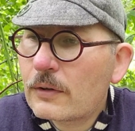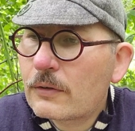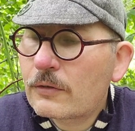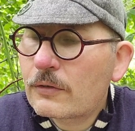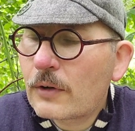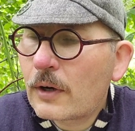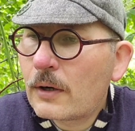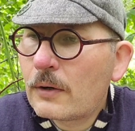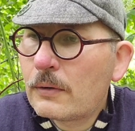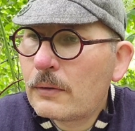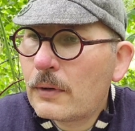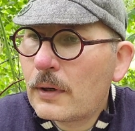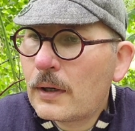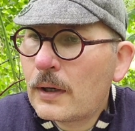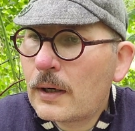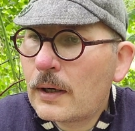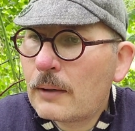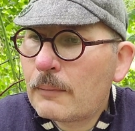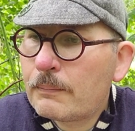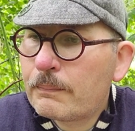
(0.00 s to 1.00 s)
So
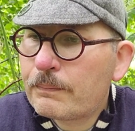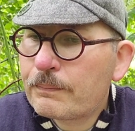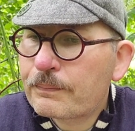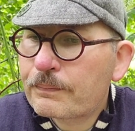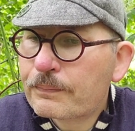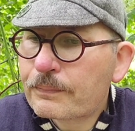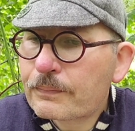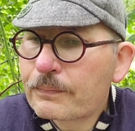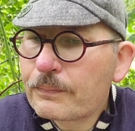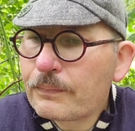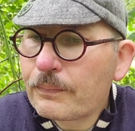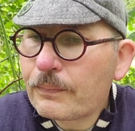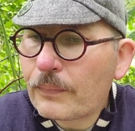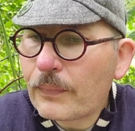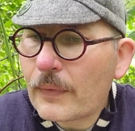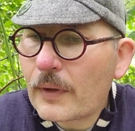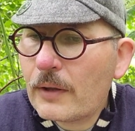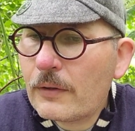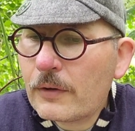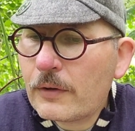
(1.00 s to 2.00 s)

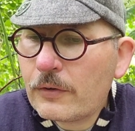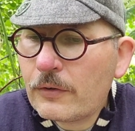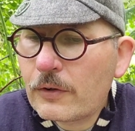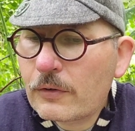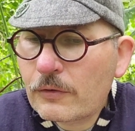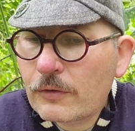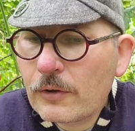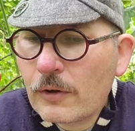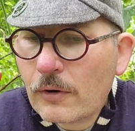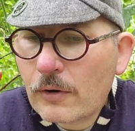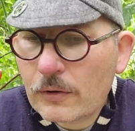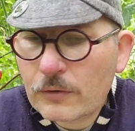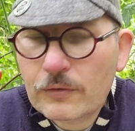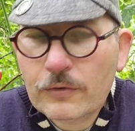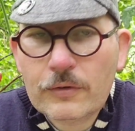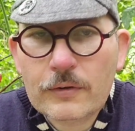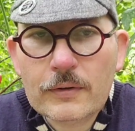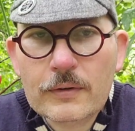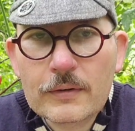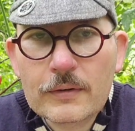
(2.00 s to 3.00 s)
this is not